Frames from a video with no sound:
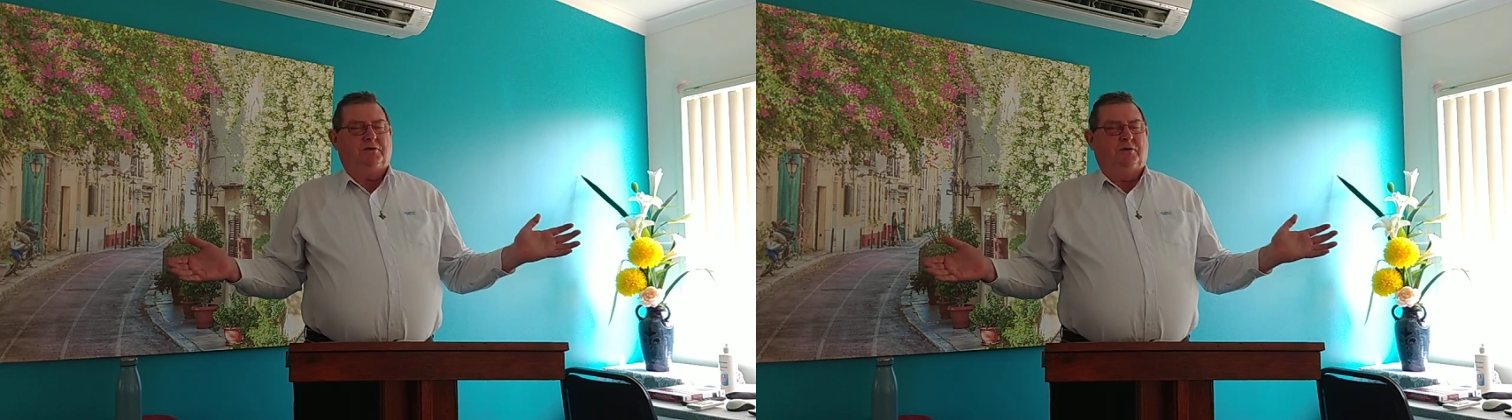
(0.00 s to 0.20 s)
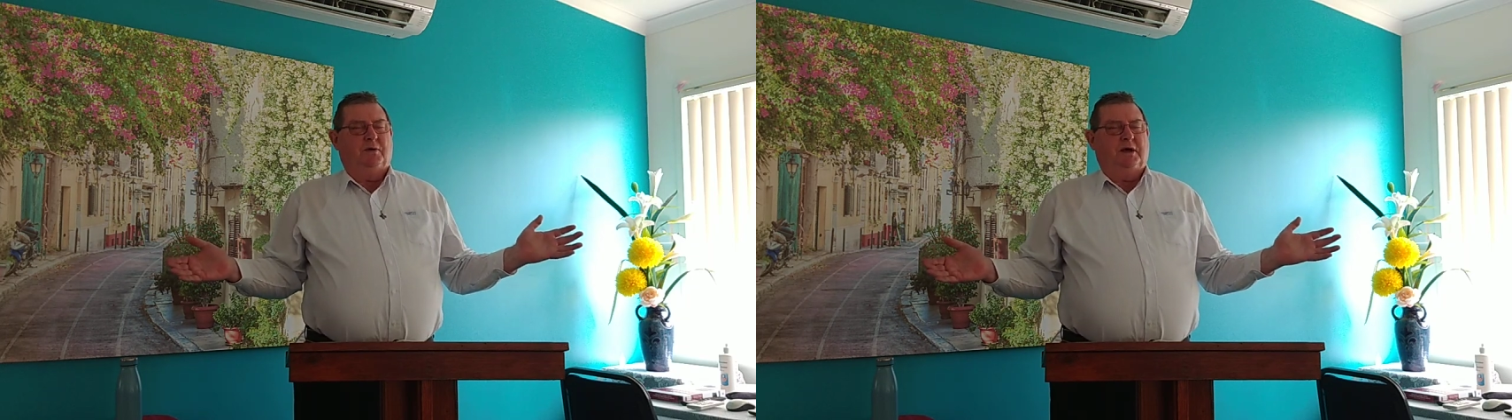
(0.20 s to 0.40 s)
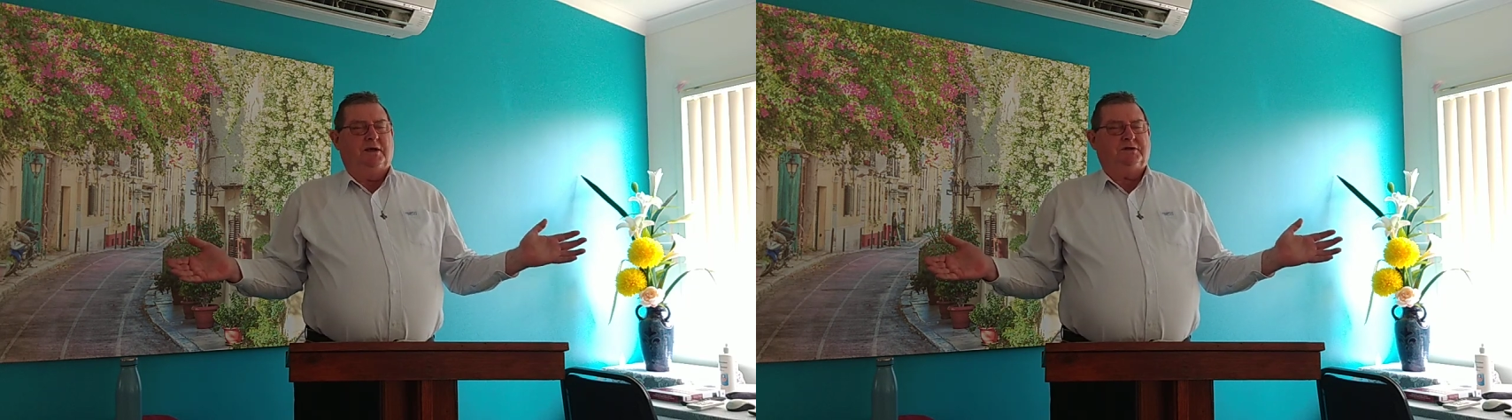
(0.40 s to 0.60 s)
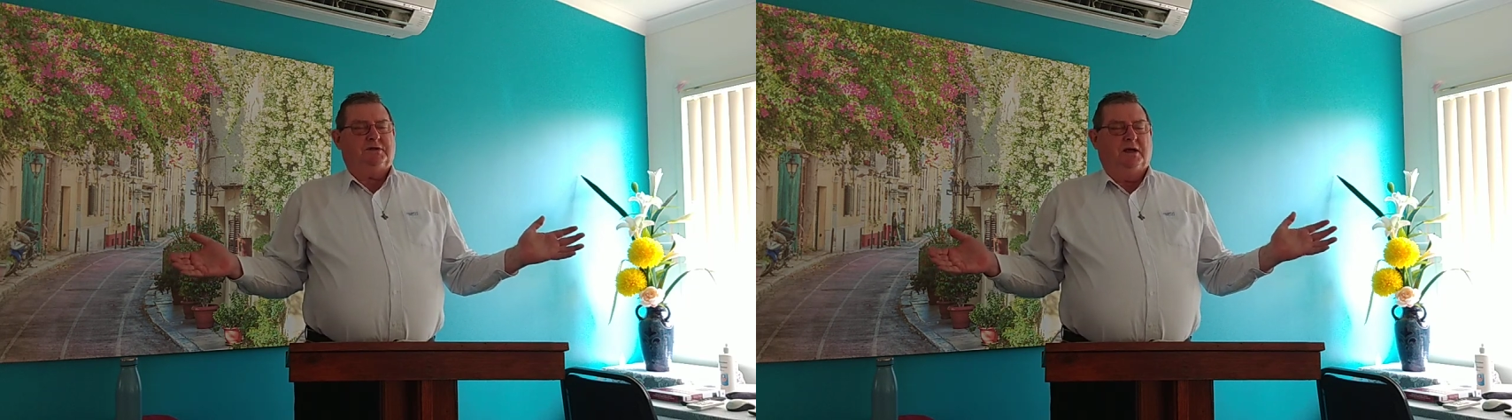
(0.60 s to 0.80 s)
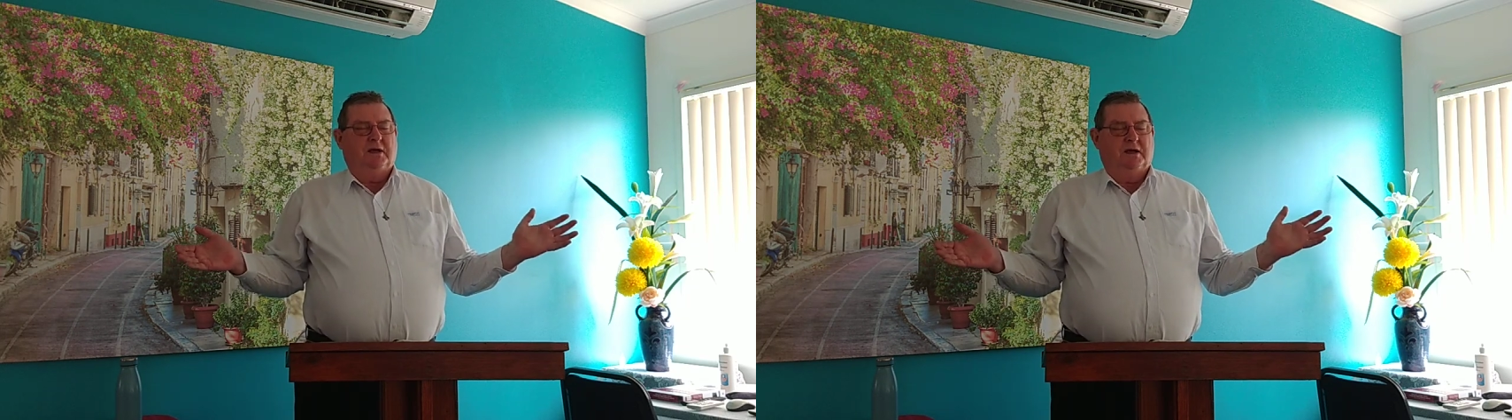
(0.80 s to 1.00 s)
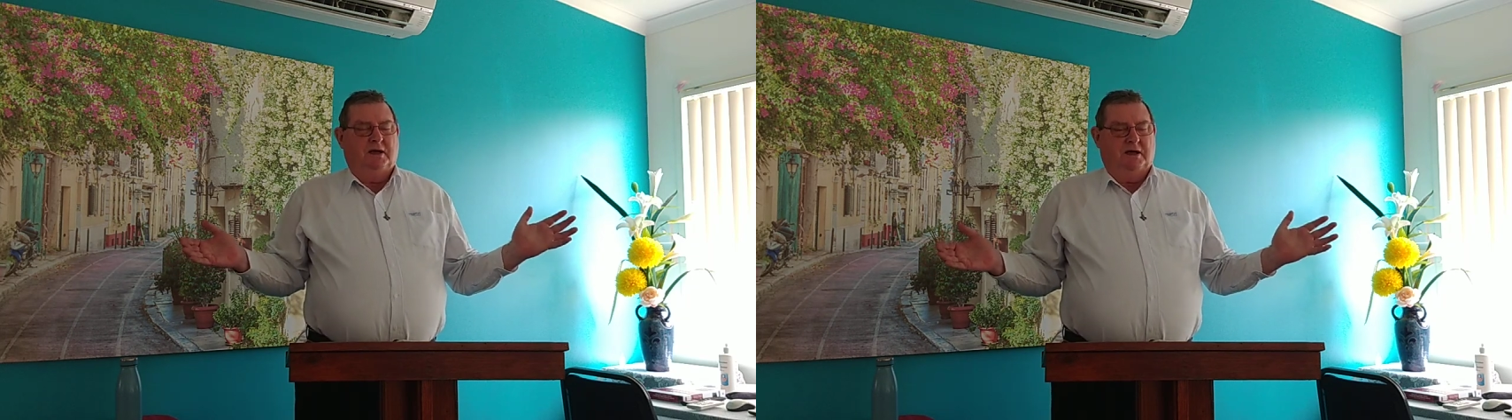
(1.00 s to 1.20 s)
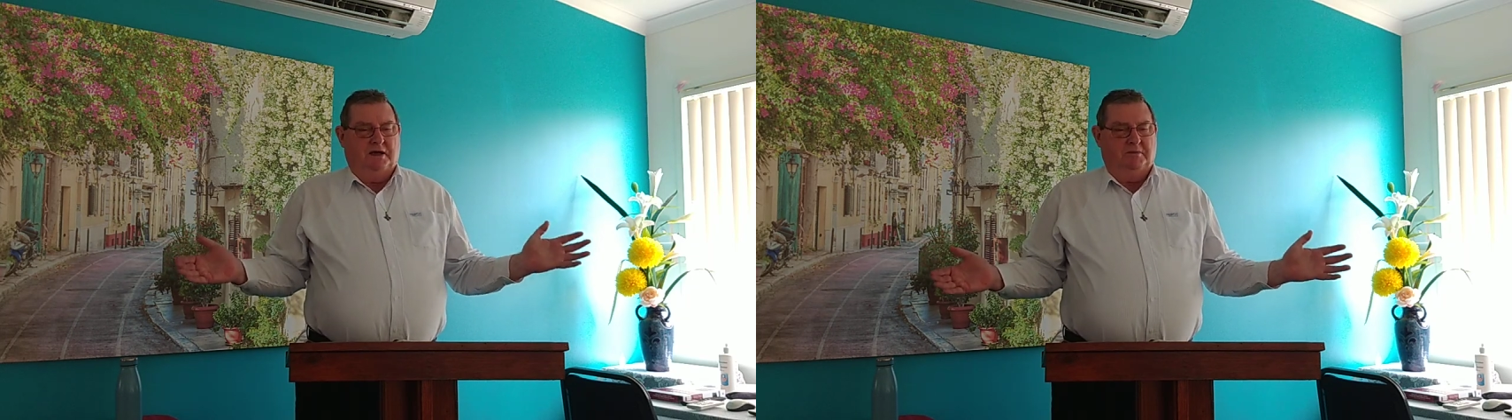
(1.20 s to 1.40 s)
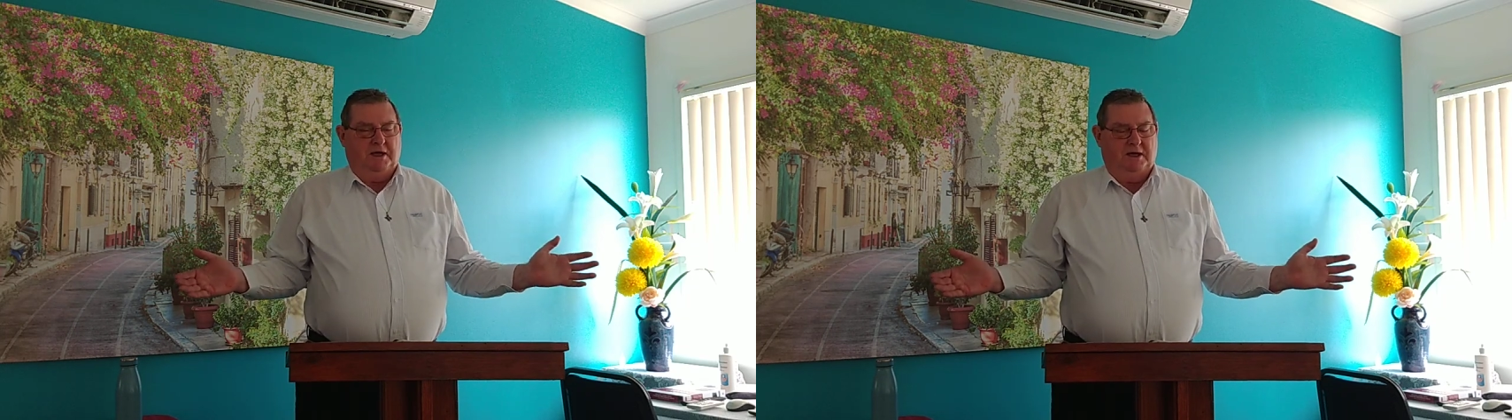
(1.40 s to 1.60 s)
always.
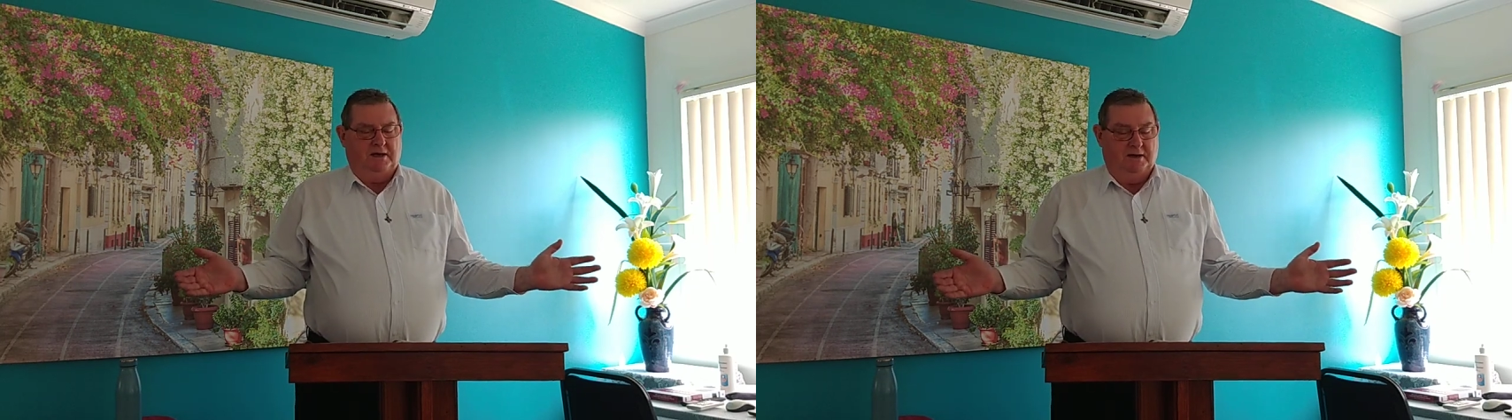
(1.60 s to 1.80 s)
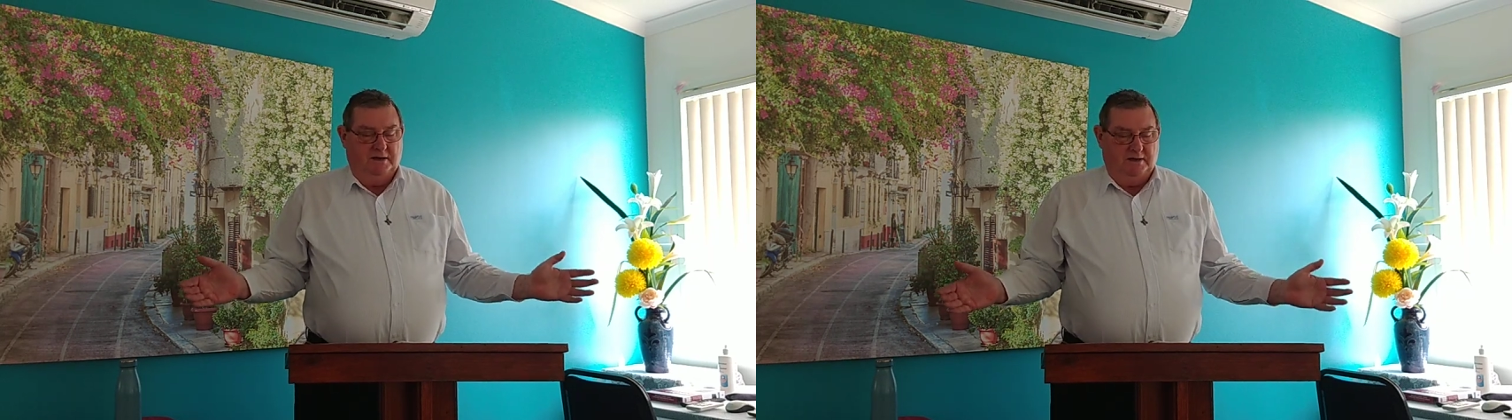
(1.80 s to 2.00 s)
Amen.